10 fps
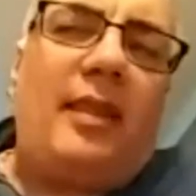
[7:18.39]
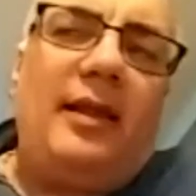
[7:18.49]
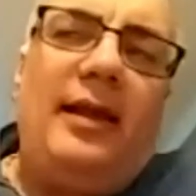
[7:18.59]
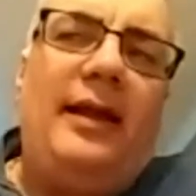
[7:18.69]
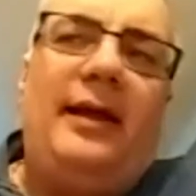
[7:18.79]

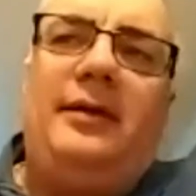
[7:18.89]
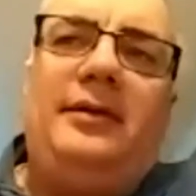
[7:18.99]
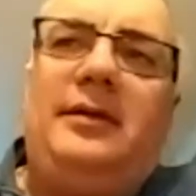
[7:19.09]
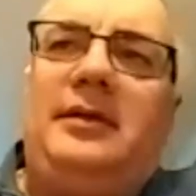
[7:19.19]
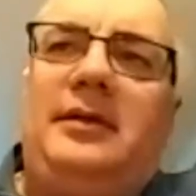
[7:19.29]
uh,
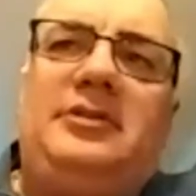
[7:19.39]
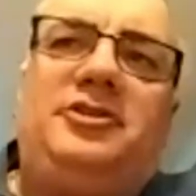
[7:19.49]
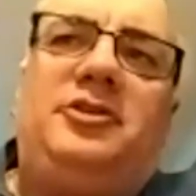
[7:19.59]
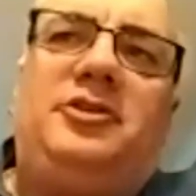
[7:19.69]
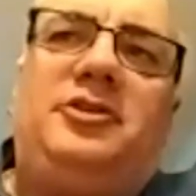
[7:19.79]

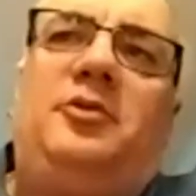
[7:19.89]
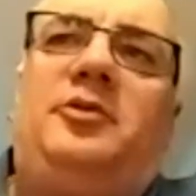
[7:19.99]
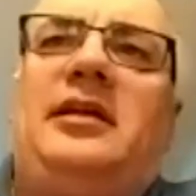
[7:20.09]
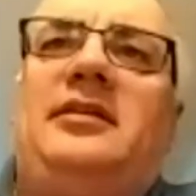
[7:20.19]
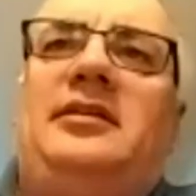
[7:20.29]
so
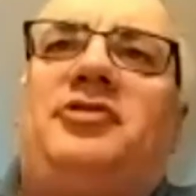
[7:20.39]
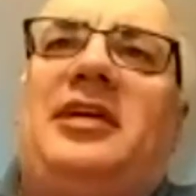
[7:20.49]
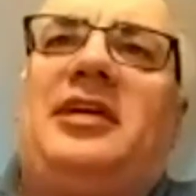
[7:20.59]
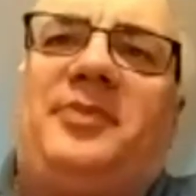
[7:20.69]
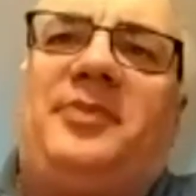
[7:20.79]
the
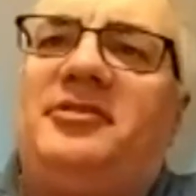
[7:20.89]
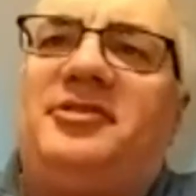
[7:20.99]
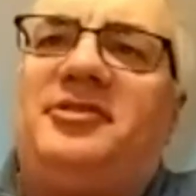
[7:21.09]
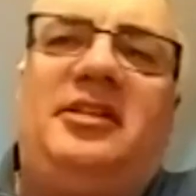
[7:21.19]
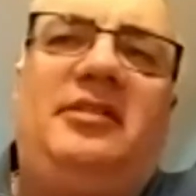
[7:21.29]

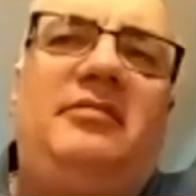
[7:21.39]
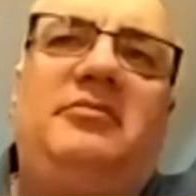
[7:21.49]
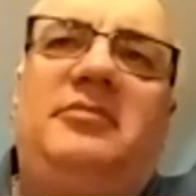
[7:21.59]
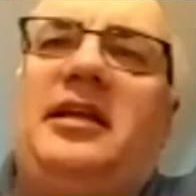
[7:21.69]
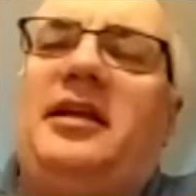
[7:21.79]
transparency,
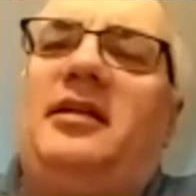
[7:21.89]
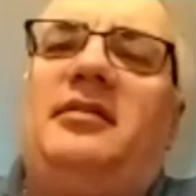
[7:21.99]
and